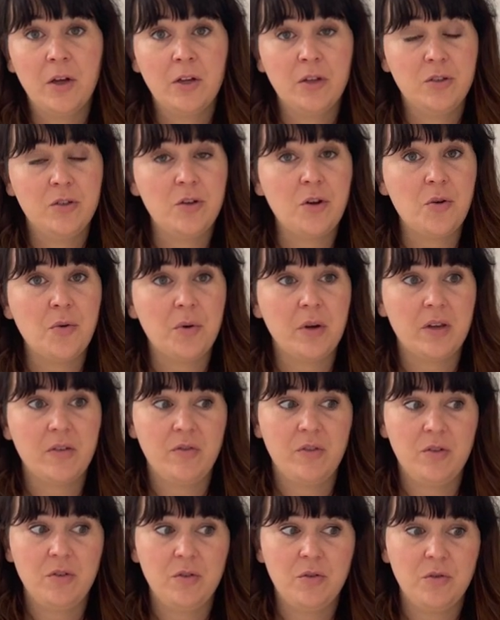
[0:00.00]
So
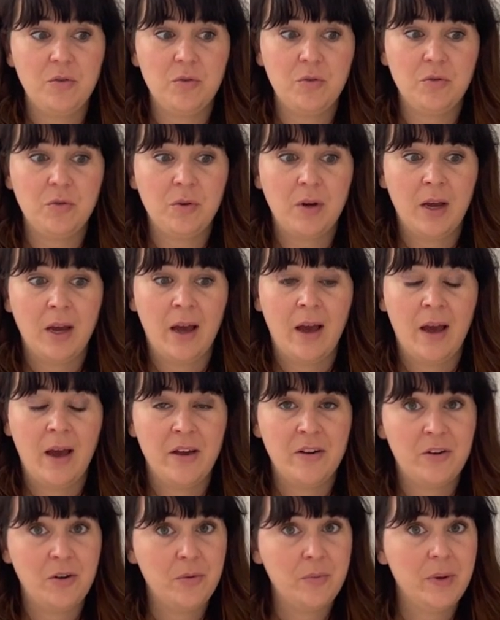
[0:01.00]
if you
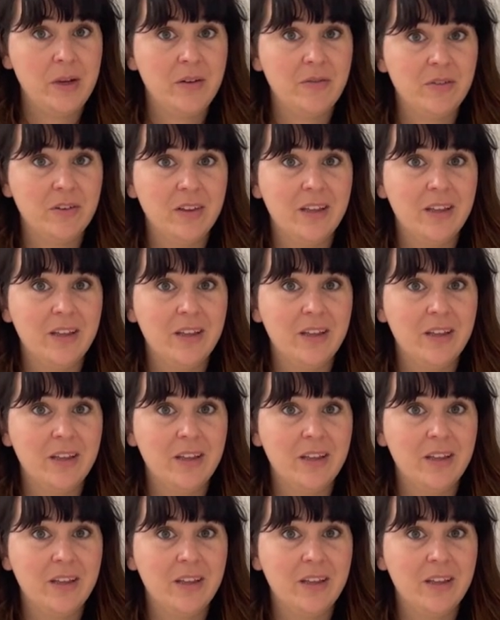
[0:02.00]
don't pay for